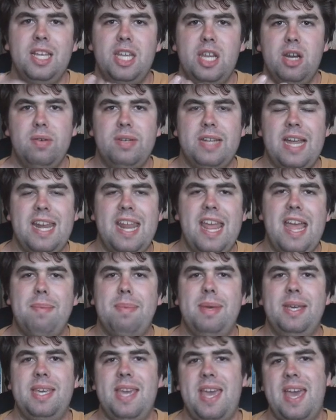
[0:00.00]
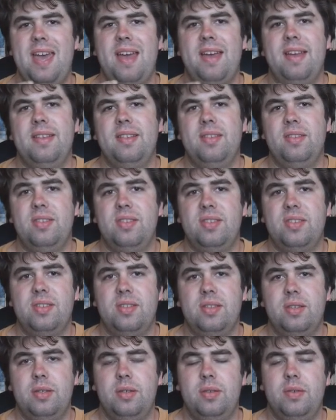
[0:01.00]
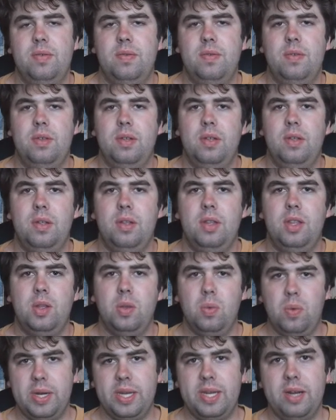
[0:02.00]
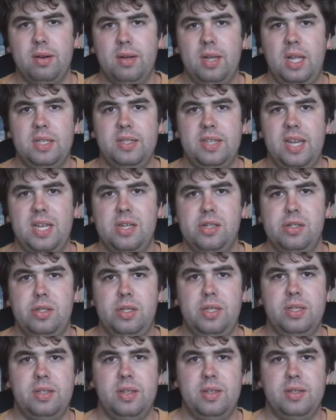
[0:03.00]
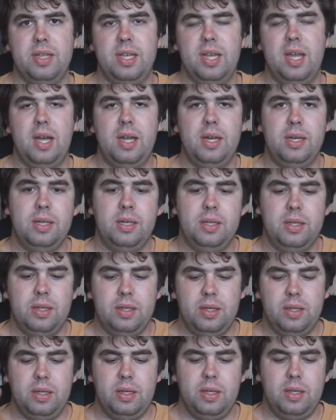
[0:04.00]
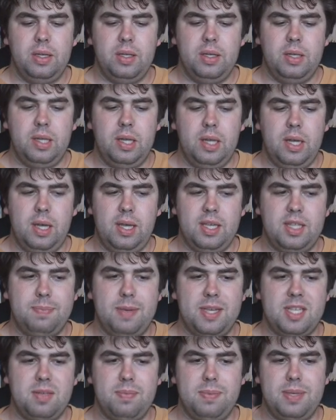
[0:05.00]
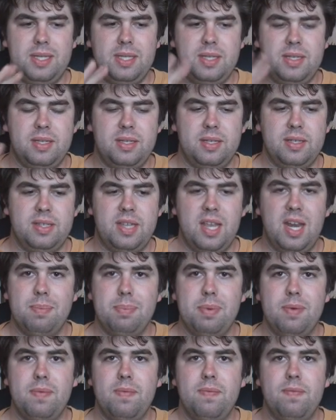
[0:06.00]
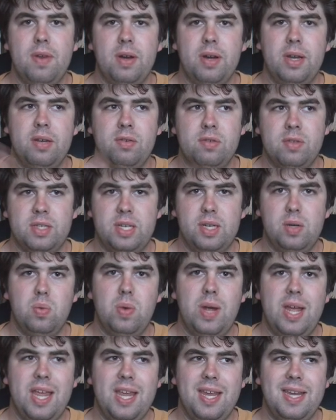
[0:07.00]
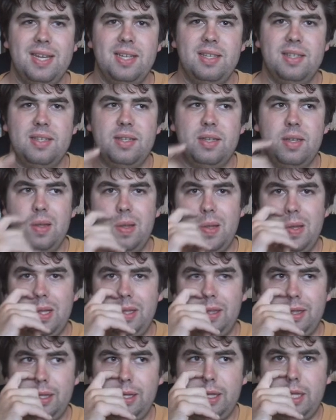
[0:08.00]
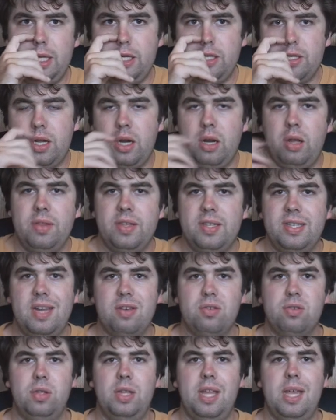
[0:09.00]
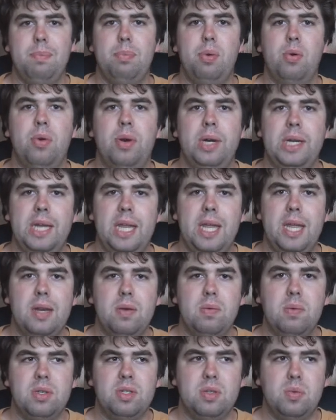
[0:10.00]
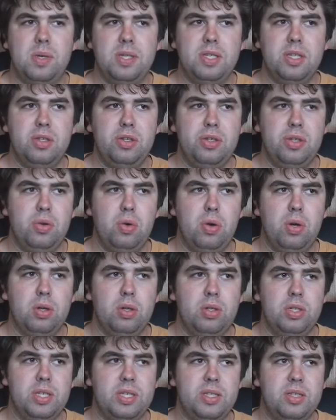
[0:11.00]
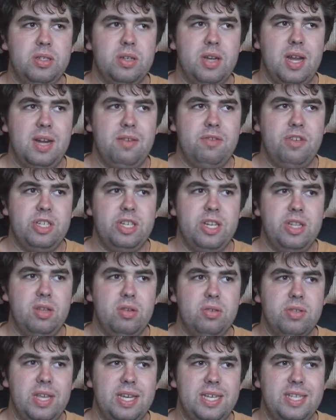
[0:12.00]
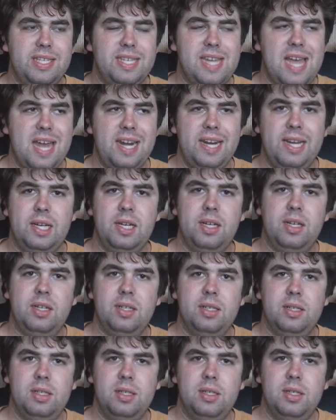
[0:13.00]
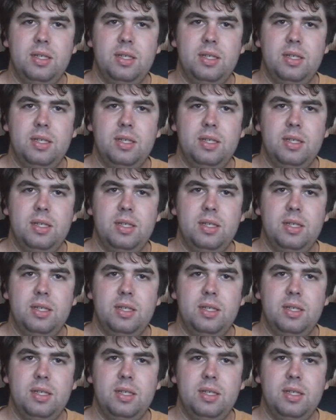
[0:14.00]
dynamic as the one here in Los Angeles, because they got specimens set up in very interesting ways. They just got all this natural light pouring in, whereas the ones in New York are just kind of just in those like static